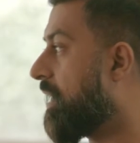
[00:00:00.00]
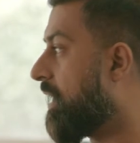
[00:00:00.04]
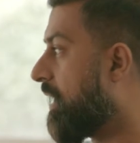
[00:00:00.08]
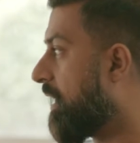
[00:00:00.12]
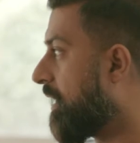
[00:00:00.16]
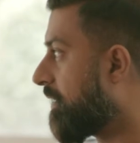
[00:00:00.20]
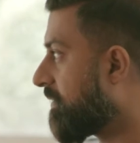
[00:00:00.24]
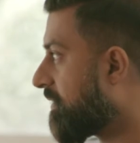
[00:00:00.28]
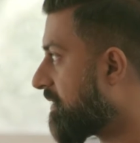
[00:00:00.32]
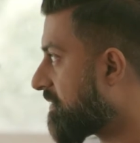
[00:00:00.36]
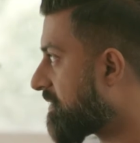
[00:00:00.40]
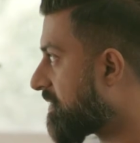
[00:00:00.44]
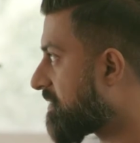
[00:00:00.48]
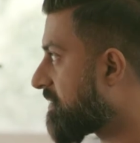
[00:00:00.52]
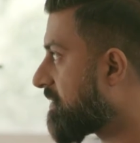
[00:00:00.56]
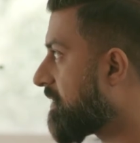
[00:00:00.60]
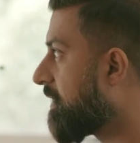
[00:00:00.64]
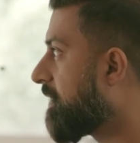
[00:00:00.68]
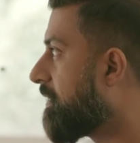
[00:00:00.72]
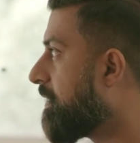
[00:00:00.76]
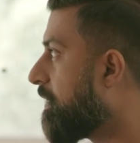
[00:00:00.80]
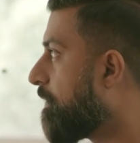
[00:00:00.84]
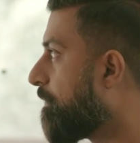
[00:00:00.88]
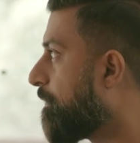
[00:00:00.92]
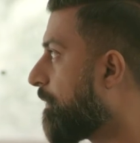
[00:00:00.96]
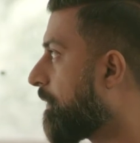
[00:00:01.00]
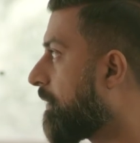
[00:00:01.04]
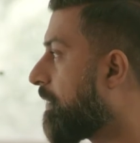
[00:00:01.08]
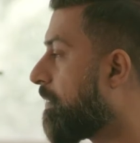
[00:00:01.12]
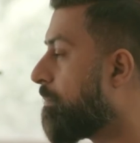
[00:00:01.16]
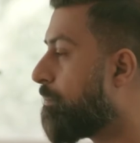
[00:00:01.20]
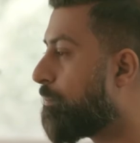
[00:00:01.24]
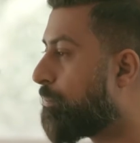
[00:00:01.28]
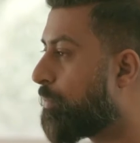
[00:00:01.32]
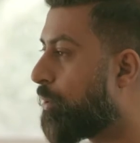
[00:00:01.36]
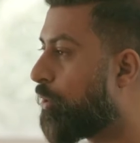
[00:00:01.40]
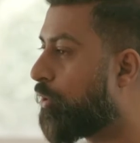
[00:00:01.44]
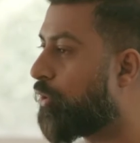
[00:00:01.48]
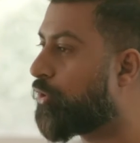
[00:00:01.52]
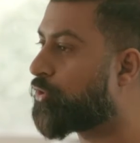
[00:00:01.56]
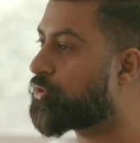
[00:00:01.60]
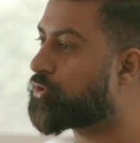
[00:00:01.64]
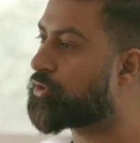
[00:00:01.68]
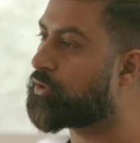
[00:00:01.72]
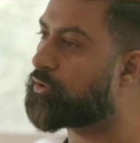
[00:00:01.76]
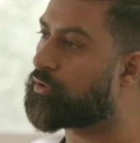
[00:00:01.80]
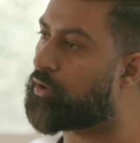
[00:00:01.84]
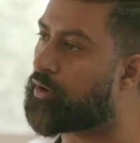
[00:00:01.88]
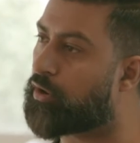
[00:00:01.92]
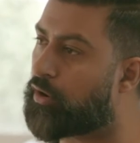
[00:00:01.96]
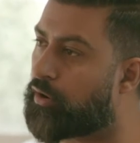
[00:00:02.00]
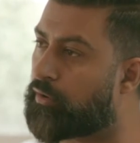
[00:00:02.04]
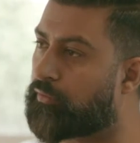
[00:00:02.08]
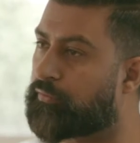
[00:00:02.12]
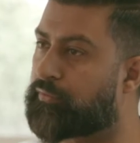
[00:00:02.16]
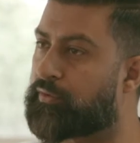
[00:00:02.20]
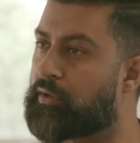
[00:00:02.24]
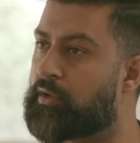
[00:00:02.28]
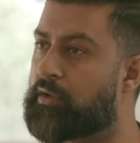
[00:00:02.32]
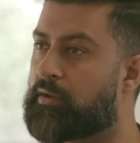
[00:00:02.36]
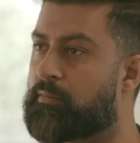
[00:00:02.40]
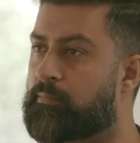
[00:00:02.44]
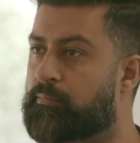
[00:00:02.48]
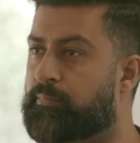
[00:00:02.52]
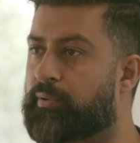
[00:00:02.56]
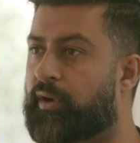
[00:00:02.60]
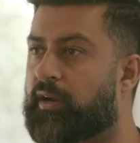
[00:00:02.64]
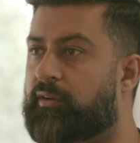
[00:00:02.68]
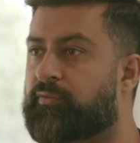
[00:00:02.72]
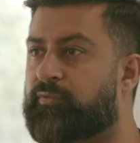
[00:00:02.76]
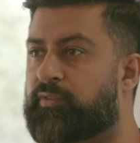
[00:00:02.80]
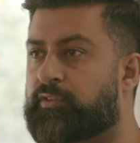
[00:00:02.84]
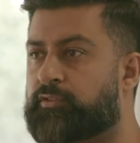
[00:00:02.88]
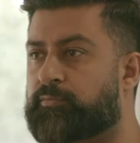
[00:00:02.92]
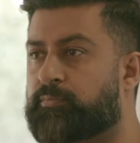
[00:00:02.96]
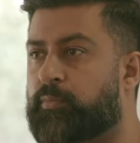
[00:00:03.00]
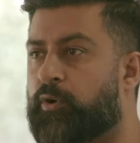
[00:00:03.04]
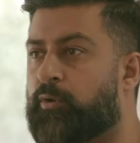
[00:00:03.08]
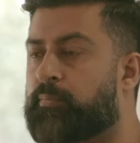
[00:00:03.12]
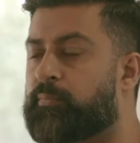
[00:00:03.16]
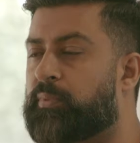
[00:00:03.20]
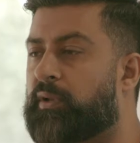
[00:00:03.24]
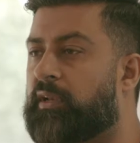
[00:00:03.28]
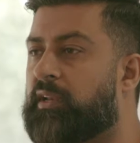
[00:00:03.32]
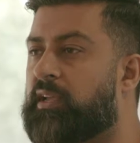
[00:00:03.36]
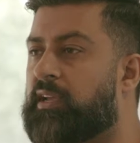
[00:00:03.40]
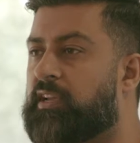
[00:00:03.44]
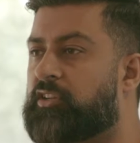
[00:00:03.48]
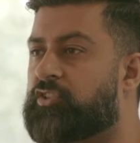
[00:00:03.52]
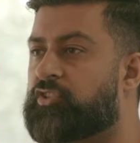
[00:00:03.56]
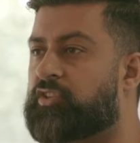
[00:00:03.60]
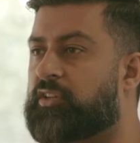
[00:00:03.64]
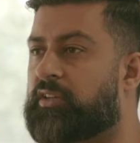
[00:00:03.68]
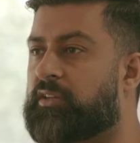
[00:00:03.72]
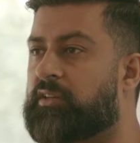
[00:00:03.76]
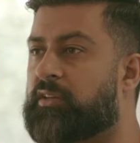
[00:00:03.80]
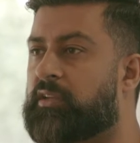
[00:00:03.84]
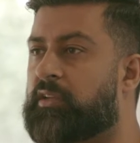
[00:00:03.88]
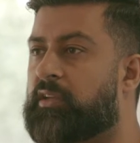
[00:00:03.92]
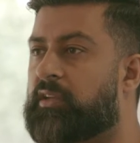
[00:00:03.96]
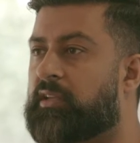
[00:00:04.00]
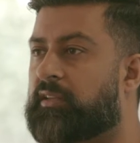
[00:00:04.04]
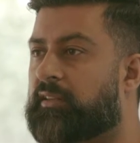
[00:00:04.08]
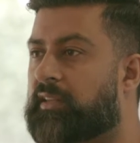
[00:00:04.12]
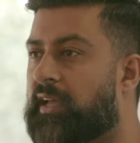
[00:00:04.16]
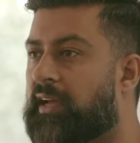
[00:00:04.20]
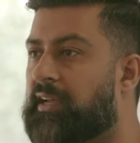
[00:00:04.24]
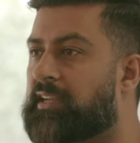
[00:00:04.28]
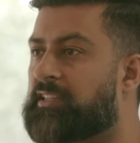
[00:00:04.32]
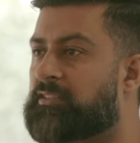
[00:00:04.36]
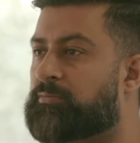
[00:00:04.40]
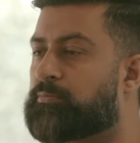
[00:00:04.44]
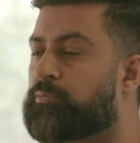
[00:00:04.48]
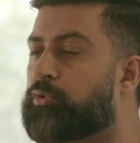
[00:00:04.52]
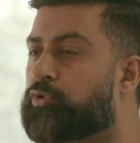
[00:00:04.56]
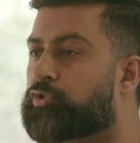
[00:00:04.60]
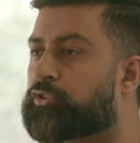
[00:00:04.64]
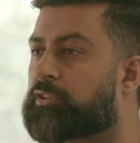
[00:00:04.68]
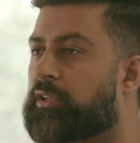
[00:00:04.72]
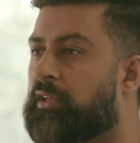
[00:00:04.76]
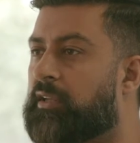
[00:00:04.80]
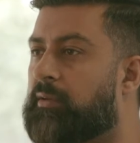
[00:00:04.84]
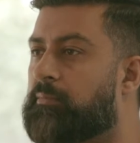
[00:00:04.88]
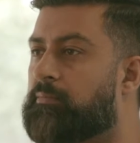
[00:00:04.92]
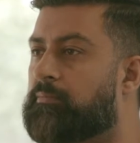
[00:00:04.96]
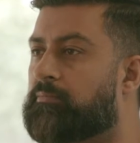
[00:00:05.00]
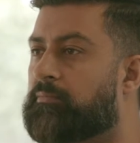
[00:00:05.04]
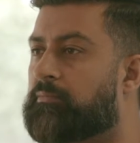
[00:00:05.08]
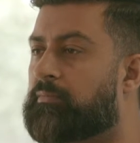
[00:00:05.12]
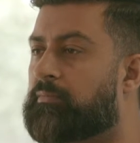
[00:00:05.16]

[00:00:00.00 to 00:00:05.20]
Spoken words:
and there's a significant portion of Bradford's population that is Muslim,